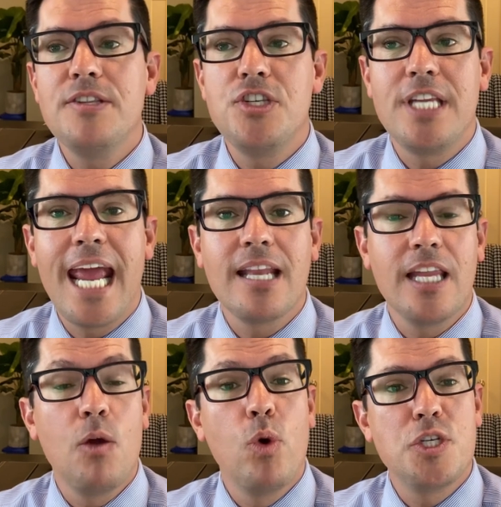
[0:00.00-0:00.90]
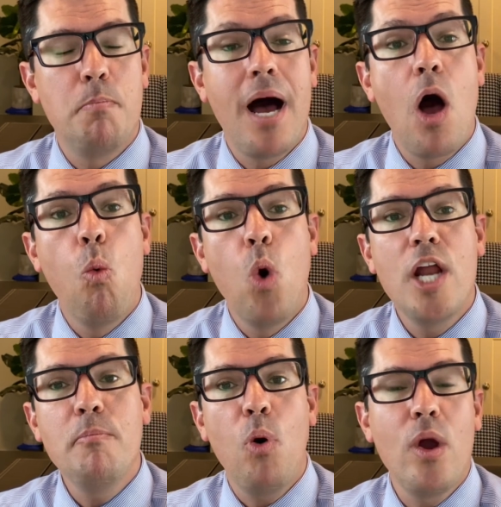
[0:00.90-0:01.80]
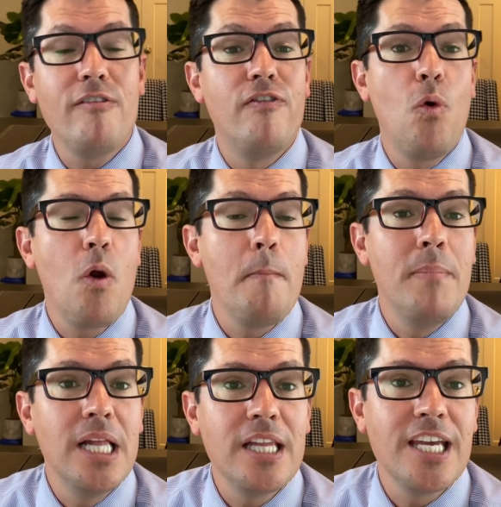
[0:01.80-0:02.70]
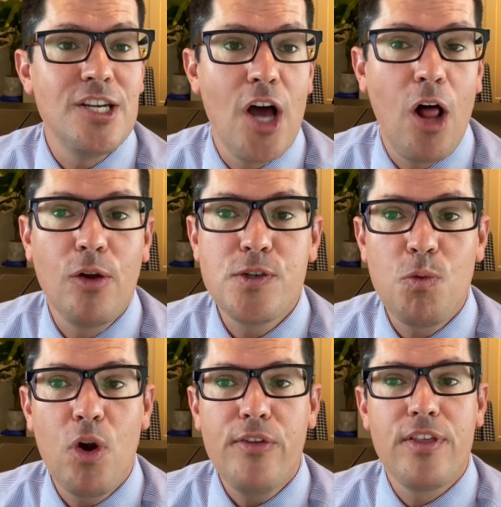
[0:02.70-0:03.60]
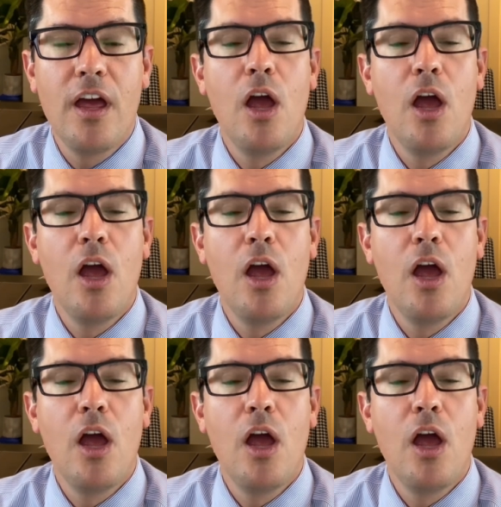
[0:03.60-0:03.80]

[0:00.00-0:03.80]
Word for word: Stanley, which bought $1.4 million worth,